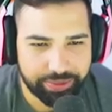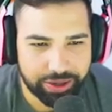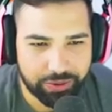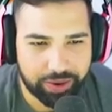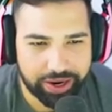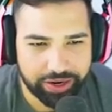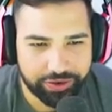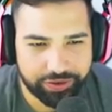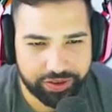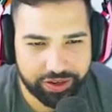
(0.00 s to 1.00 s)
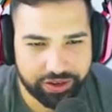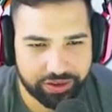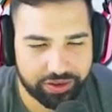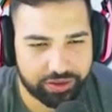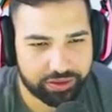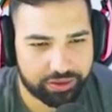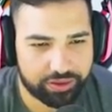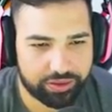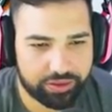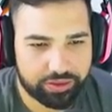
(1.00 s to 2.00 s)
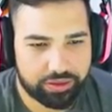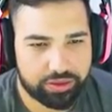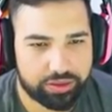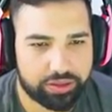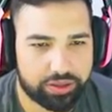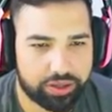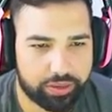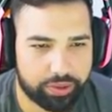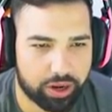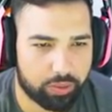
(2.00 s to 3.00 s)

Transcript: is going to be quite interesting. There we